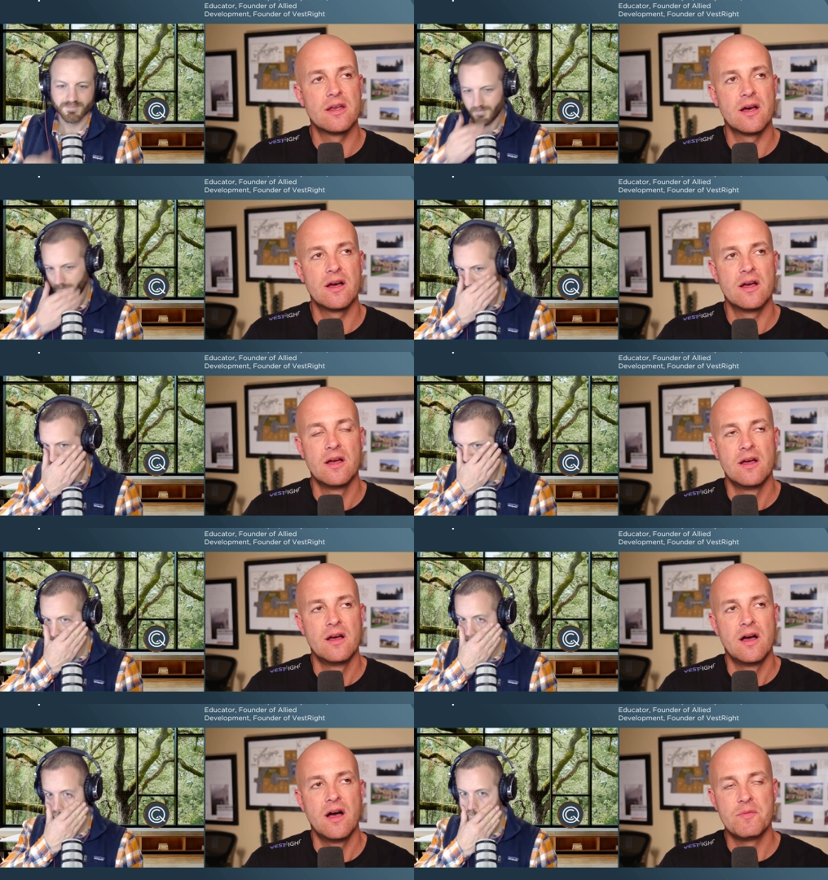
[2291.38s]
Speaker 1: and
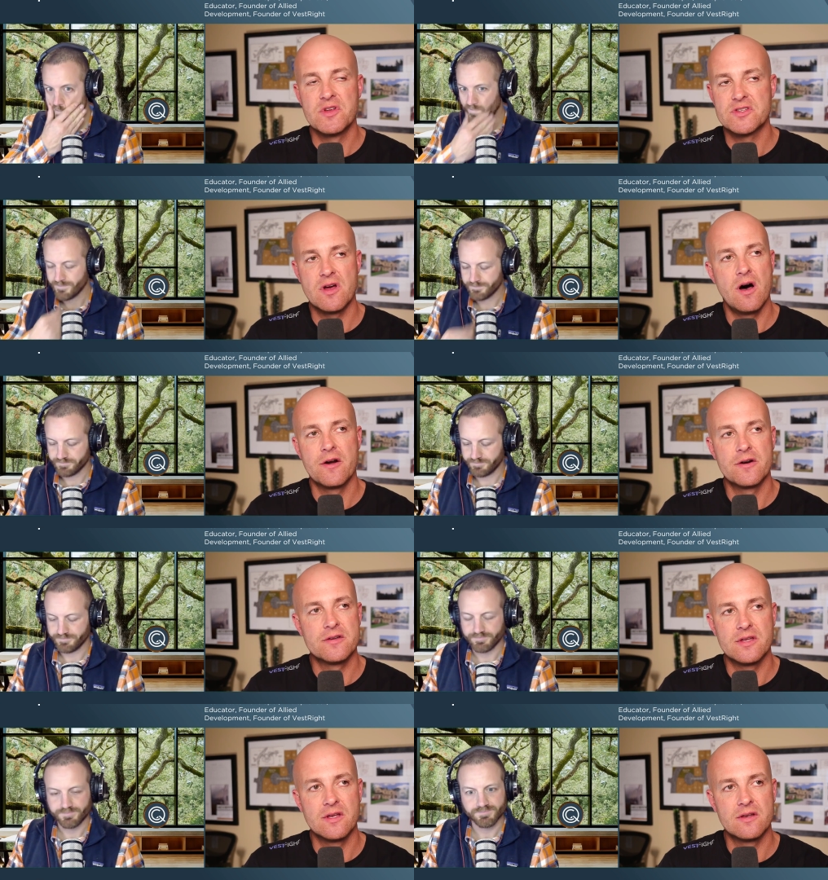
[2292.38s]
uh, I'm just
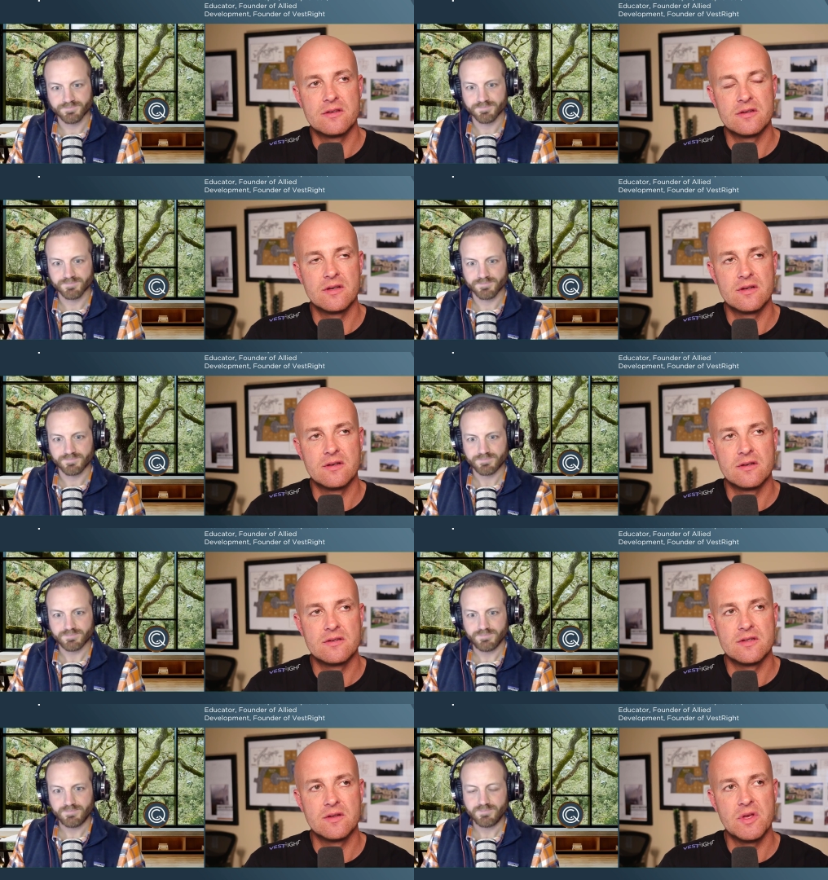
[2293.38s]
honored to
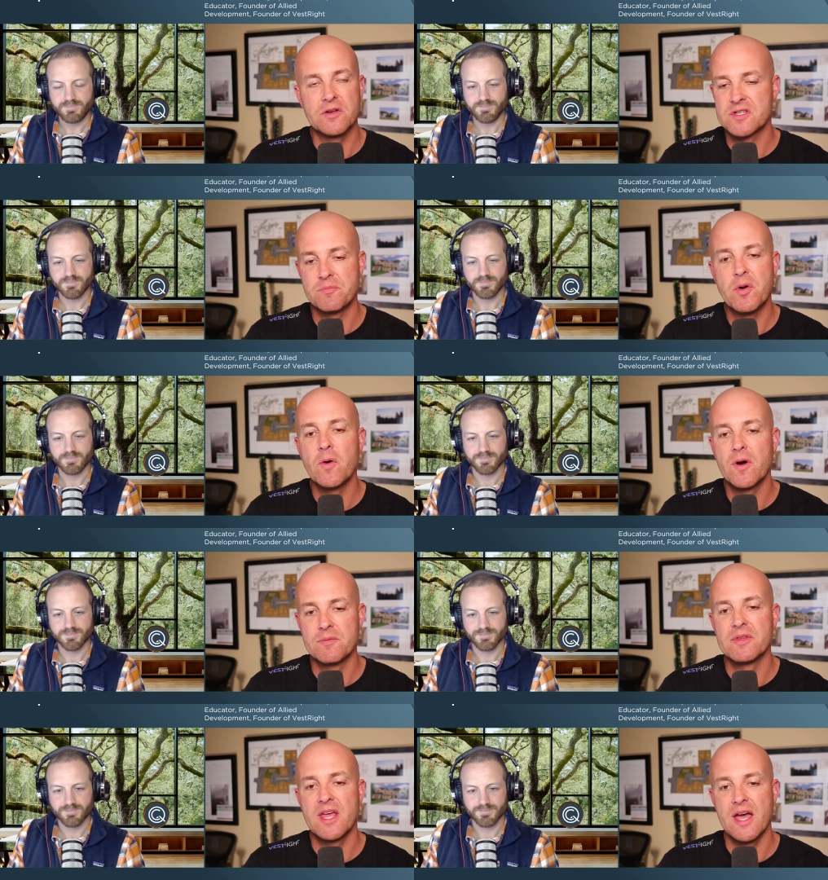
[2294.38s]
to to be able to
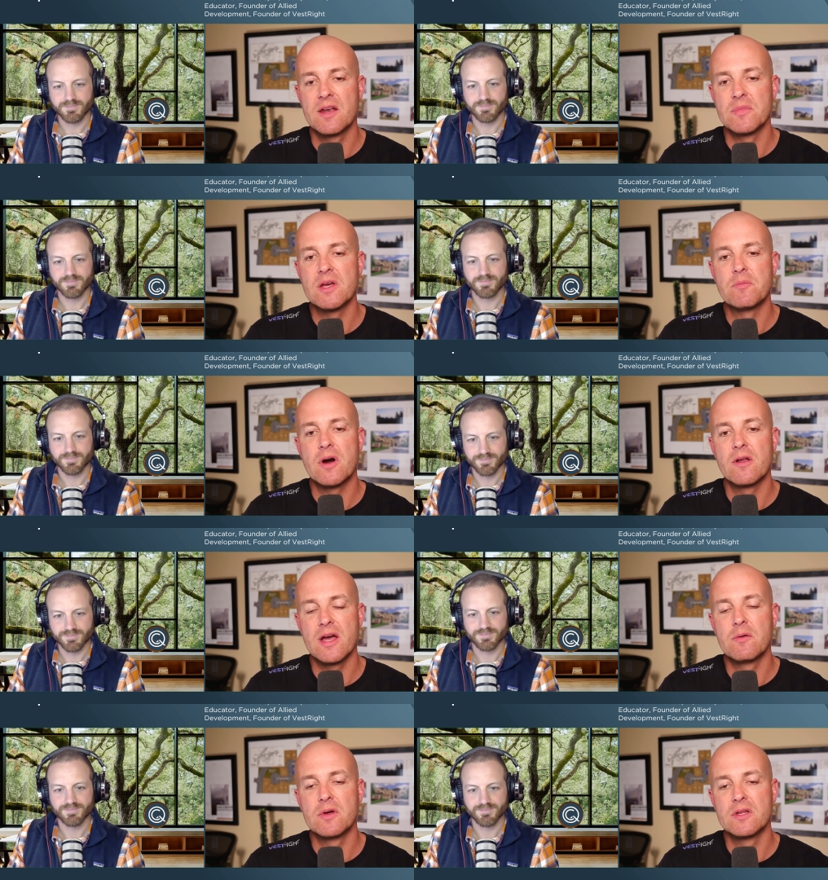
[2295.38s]
support him in that and be
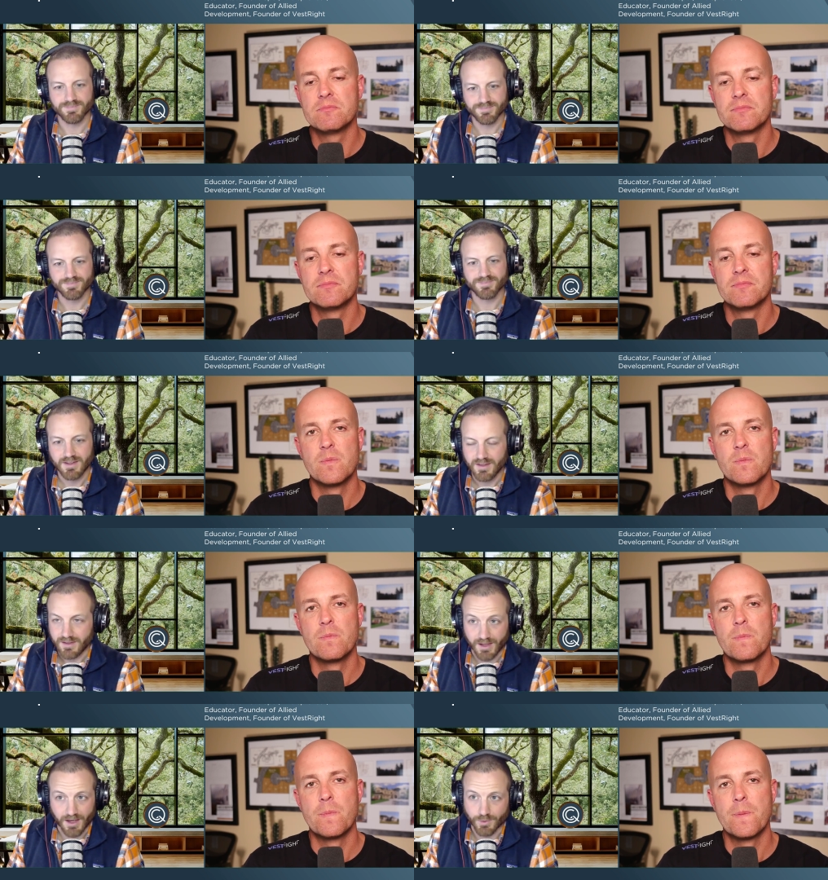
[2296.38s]
a part of that with him.
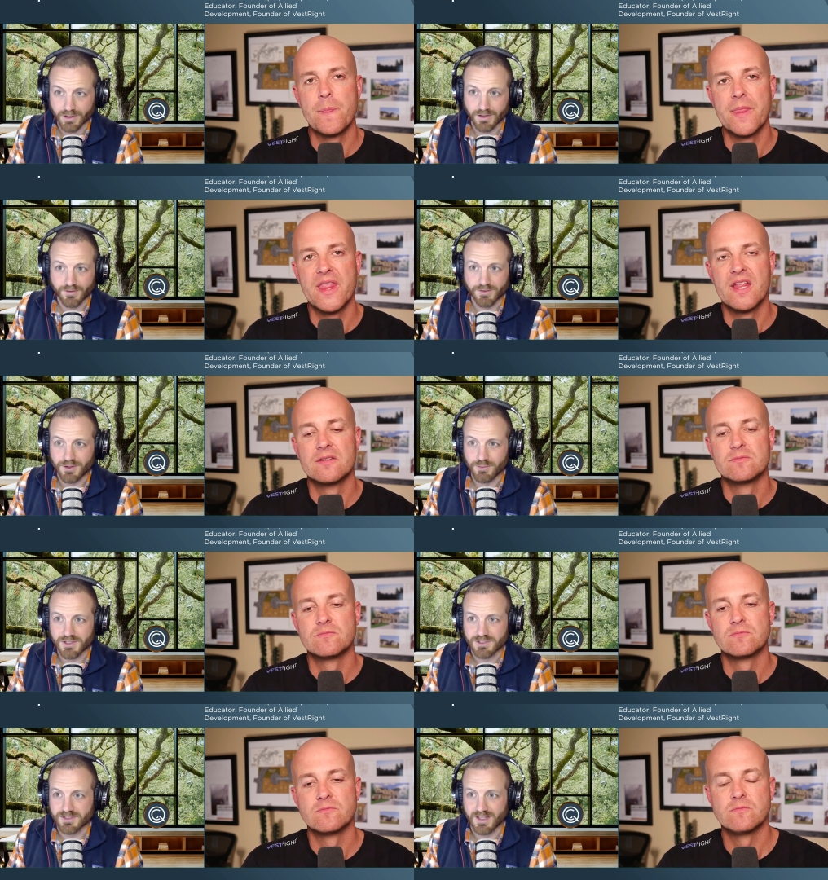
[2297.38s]
Speaker 2: Yeah, I really love that you
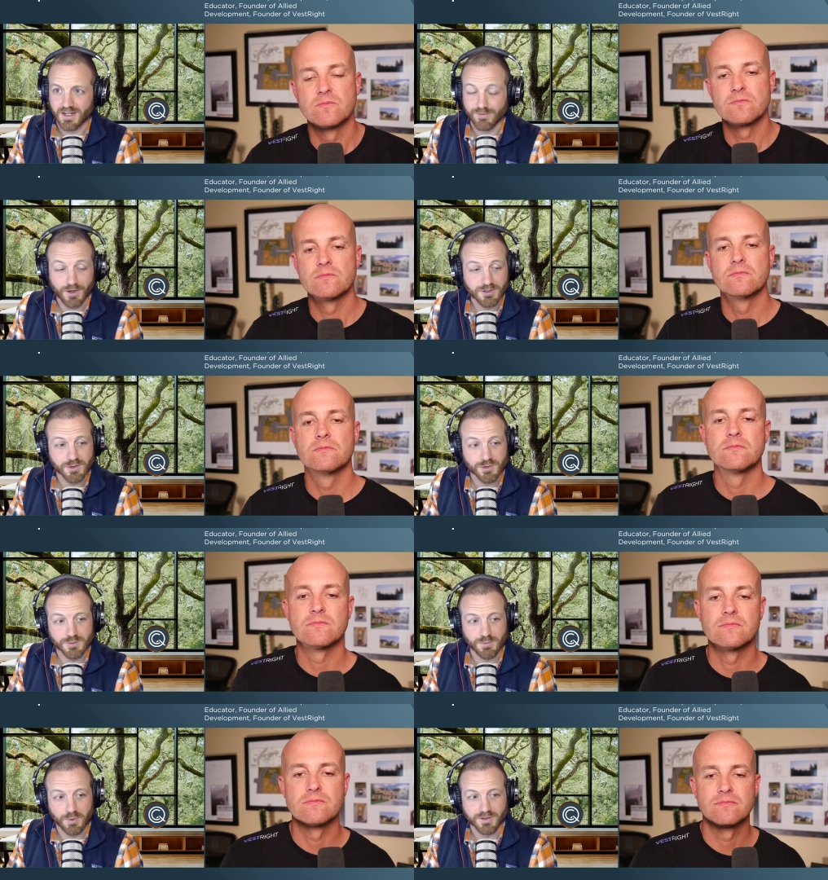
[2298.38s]
mentioned that. I've also
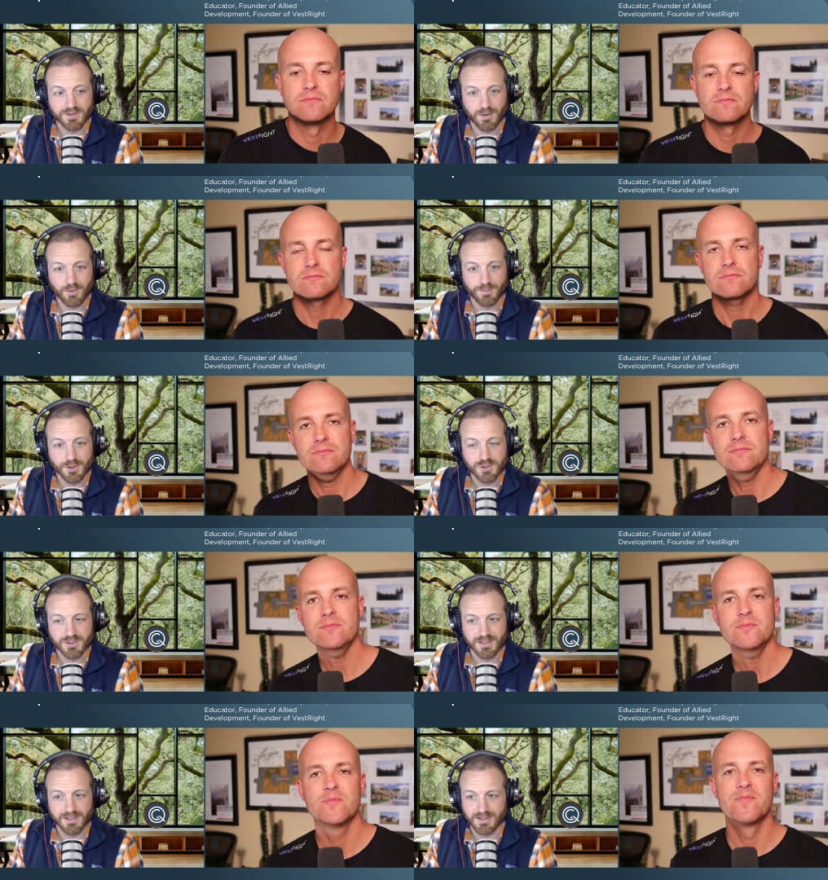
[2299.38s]
supported that one
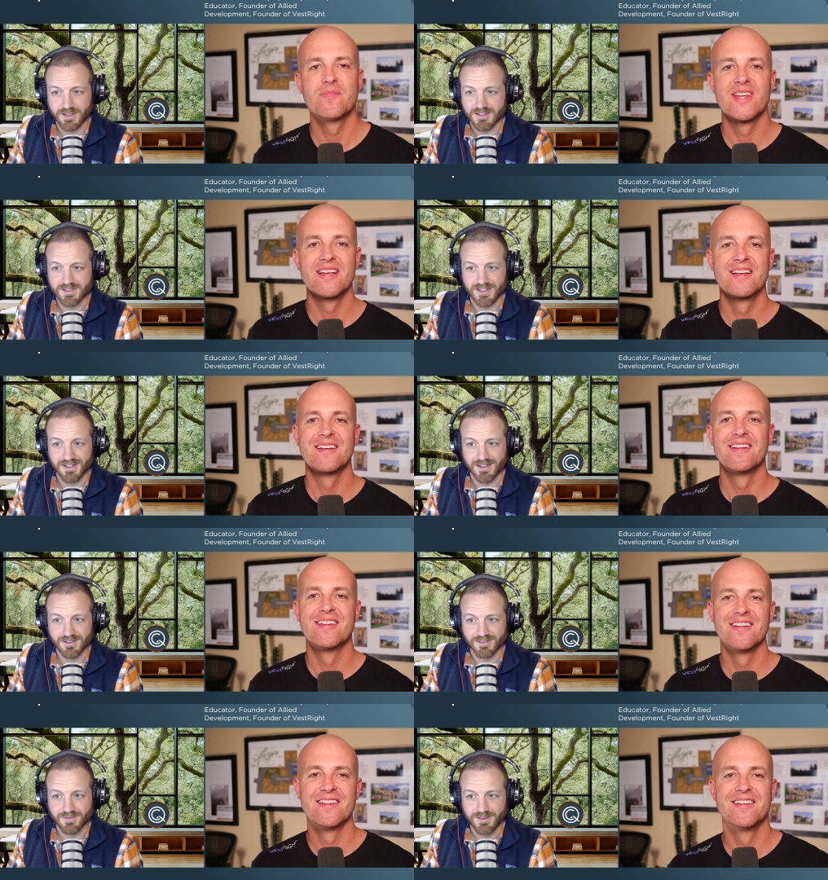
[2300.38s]
personally. That that's a
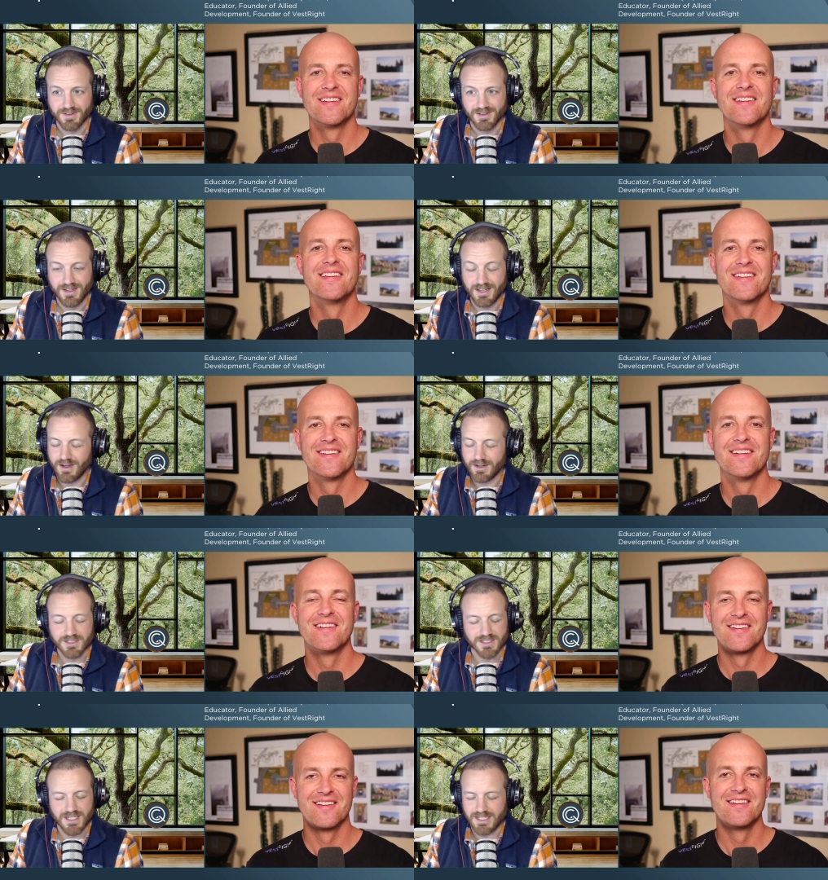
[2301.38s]
uh, it,
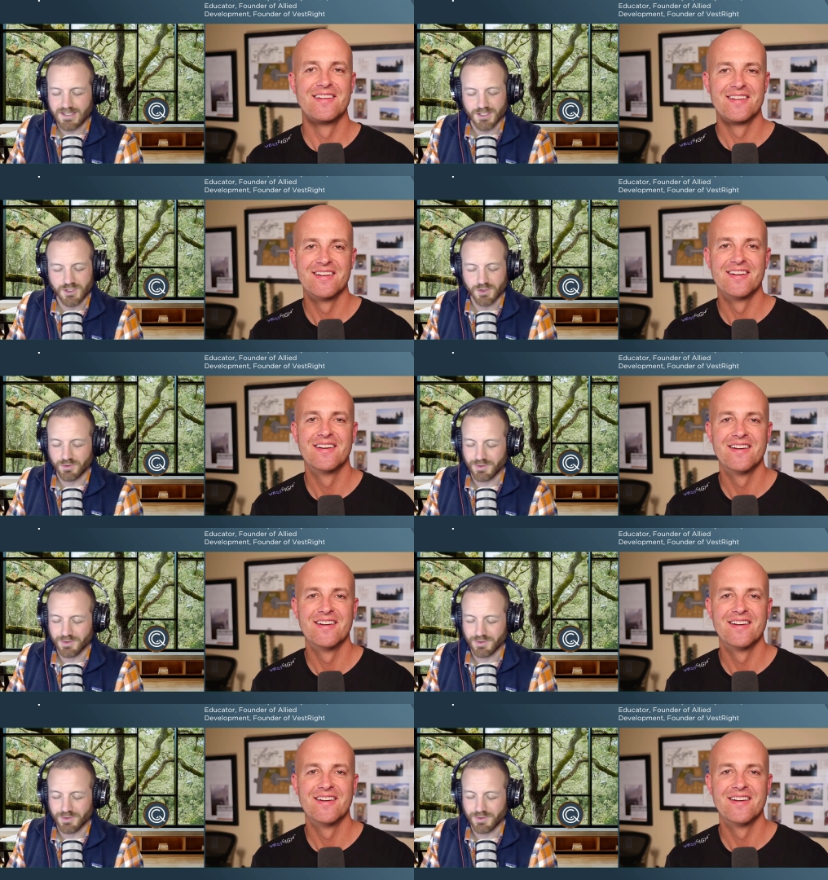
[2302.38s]
honestly anything children